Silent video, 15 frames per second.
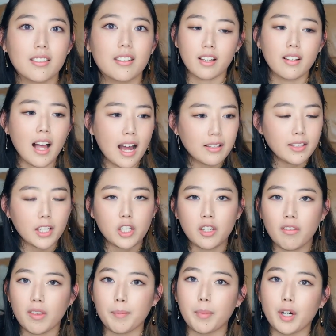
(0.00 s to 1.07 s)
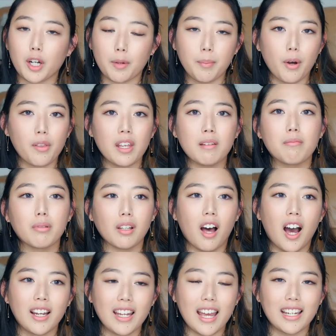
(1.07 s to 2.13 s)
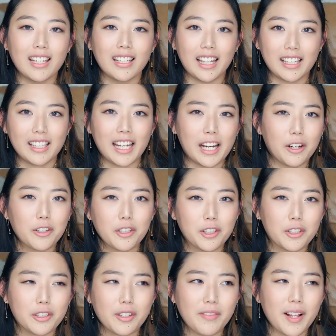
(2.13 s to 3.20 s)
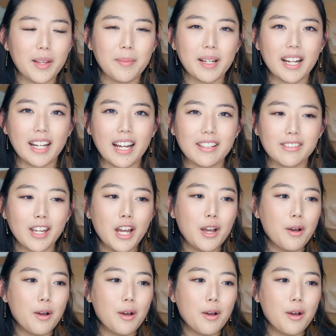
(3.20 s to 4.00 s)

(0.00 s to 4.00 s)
The last section of the book, both in plot and in like character development, I guess,